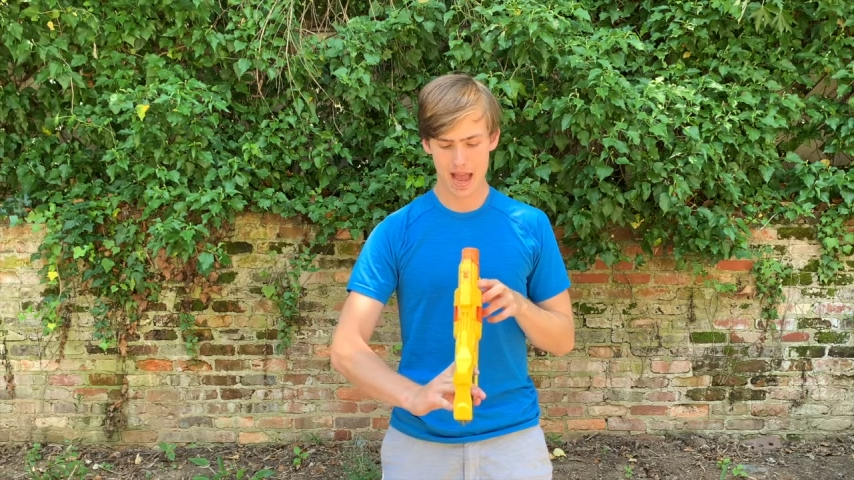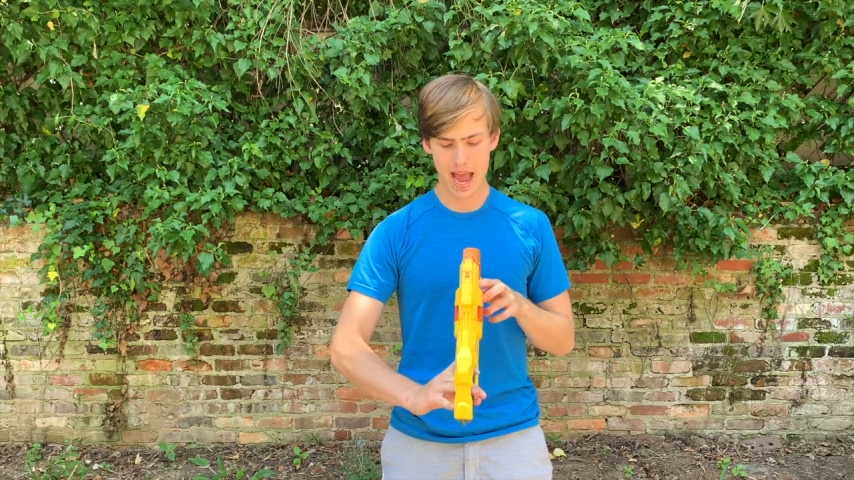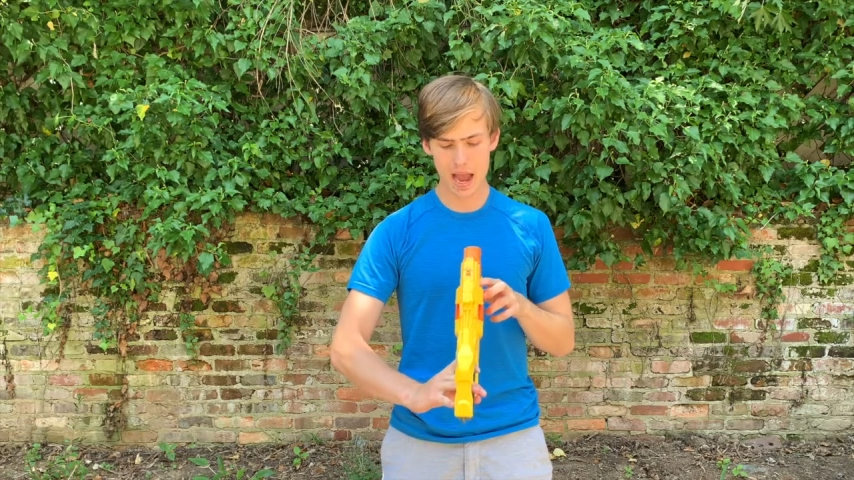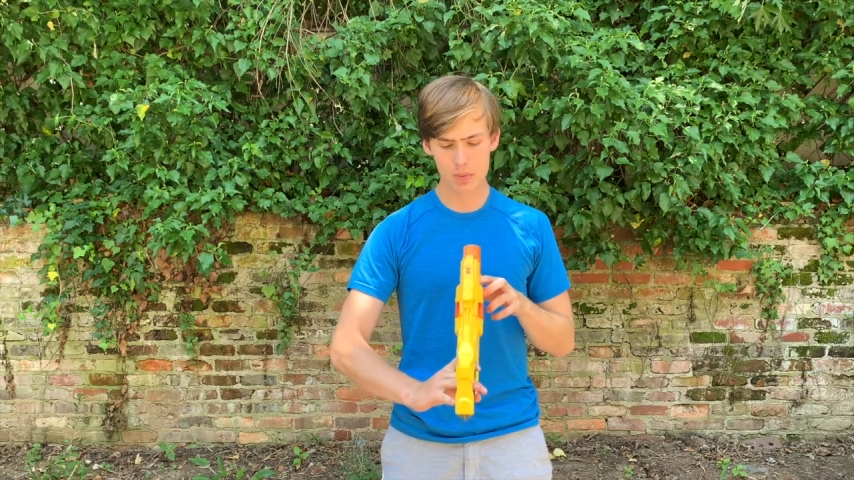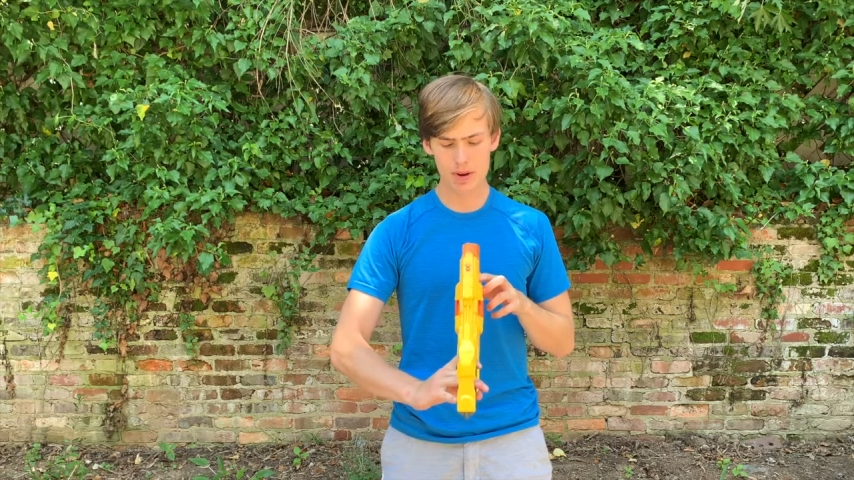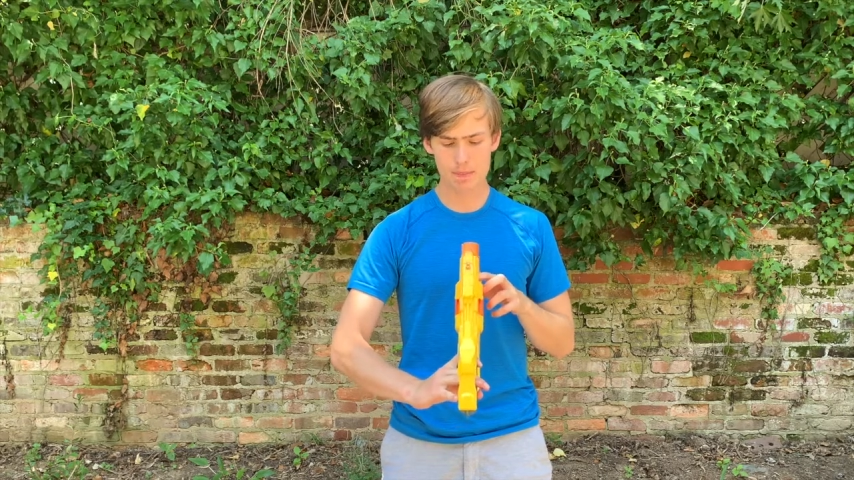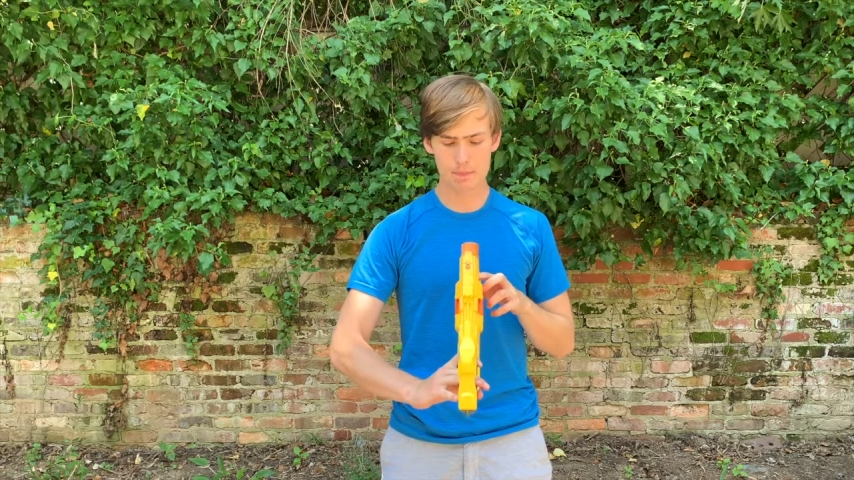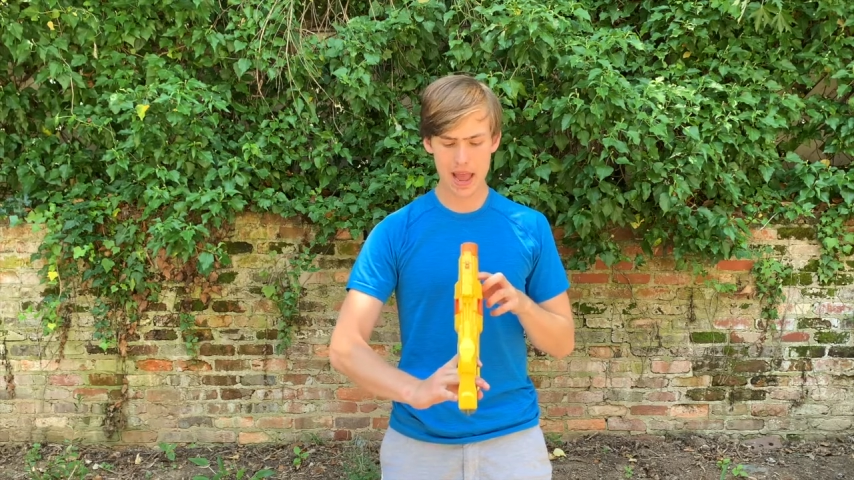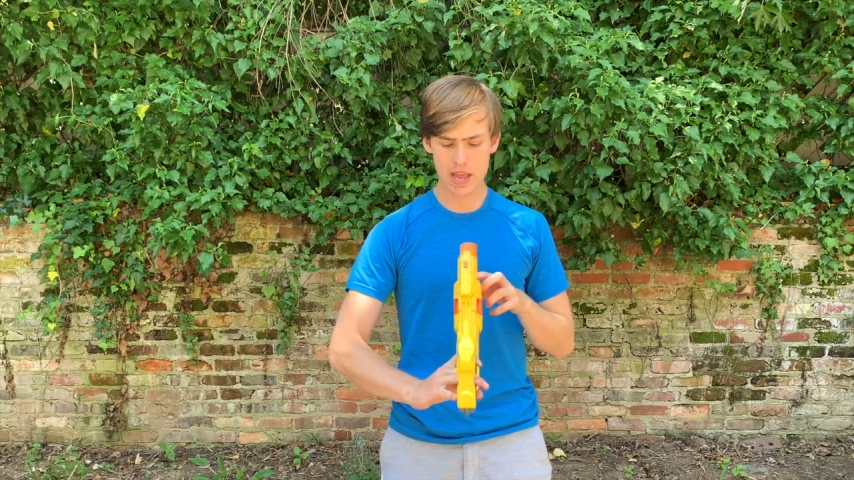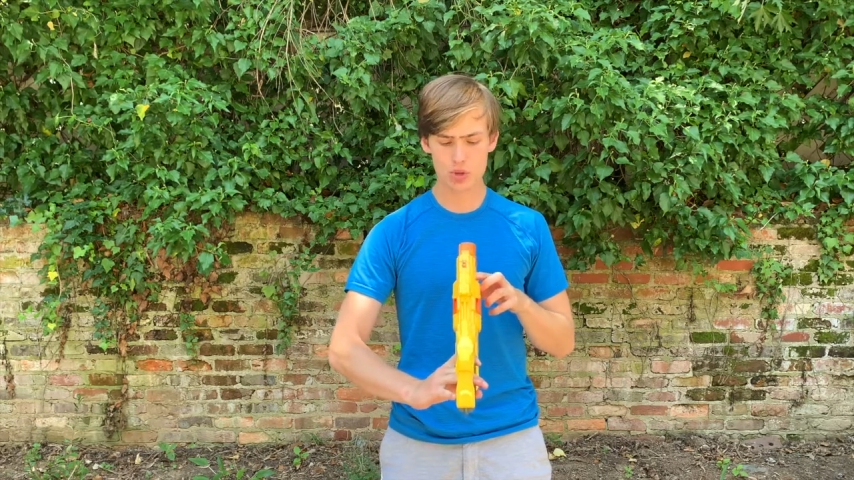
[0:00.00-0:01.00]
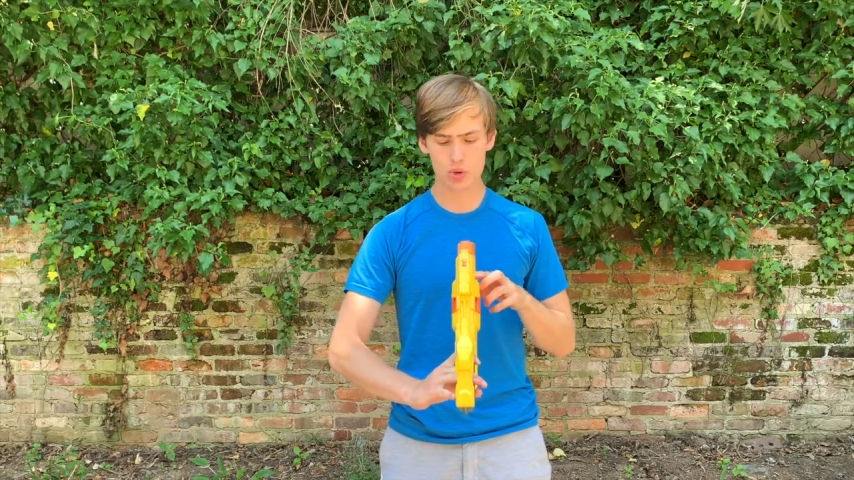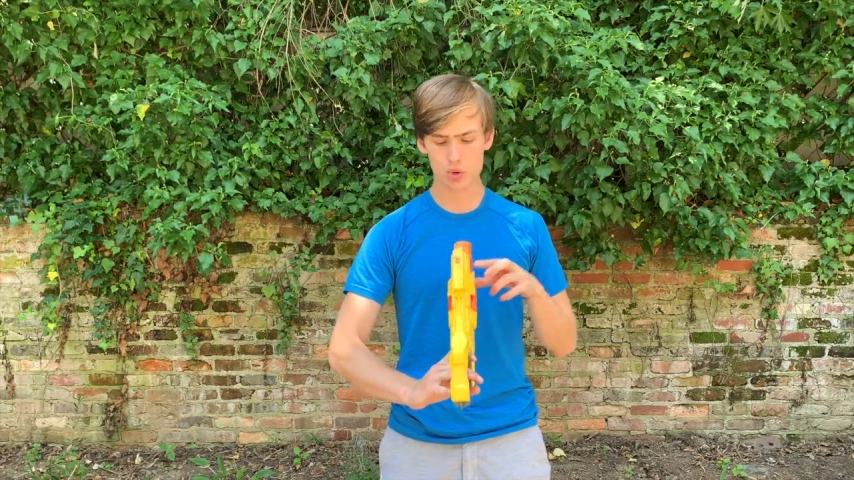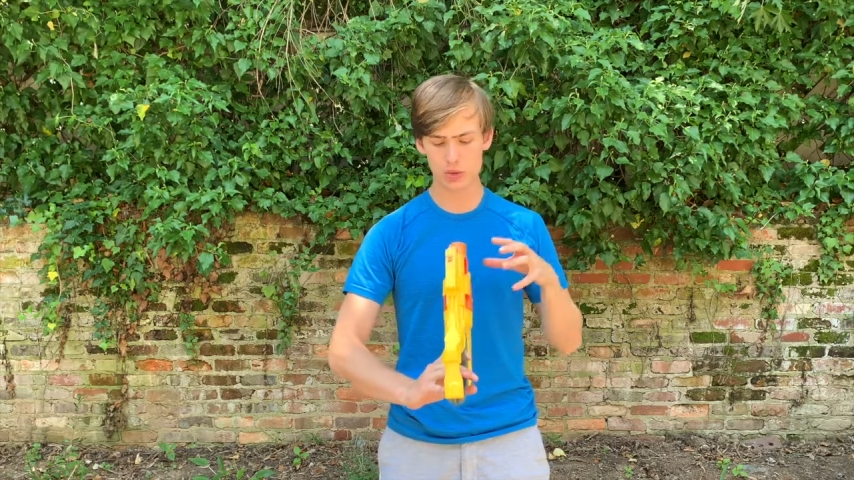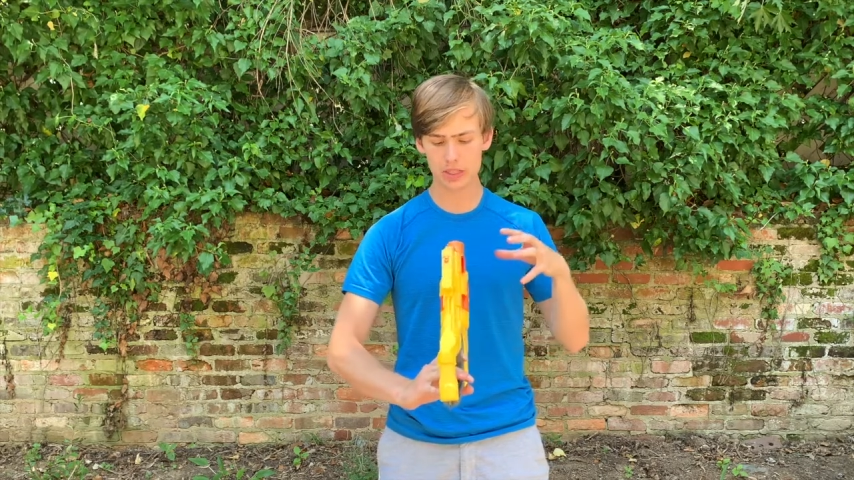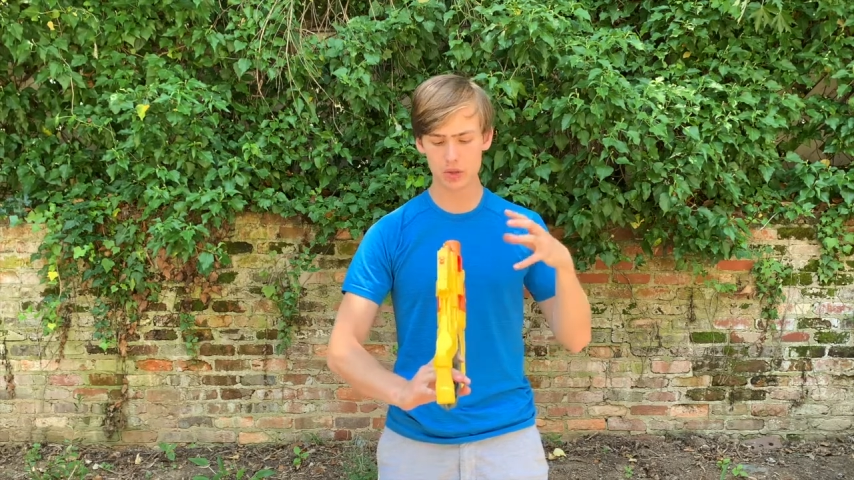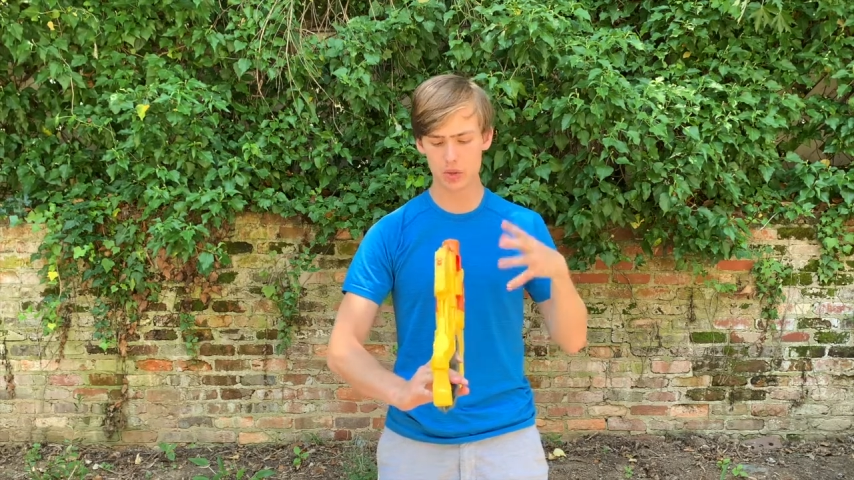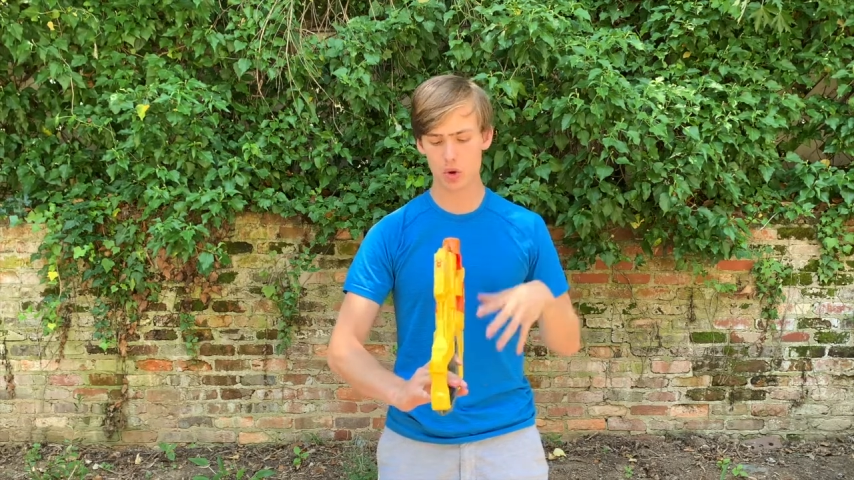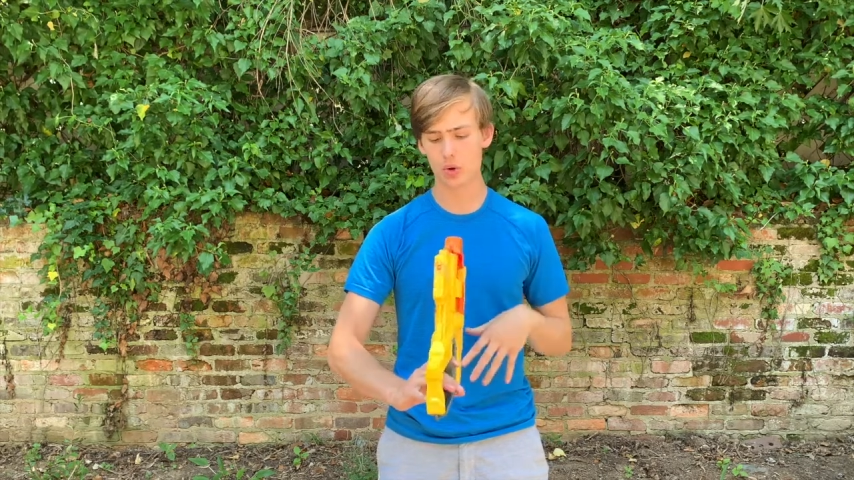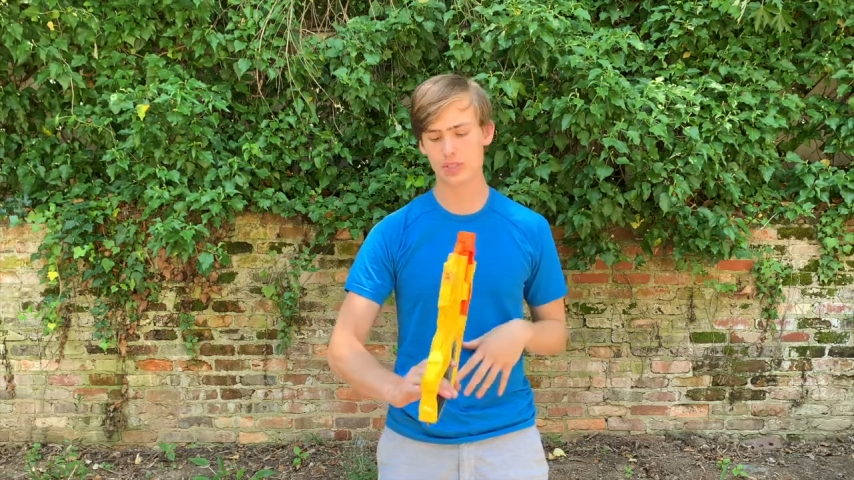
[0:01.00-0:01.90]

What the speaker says: I would bet you could reload the whole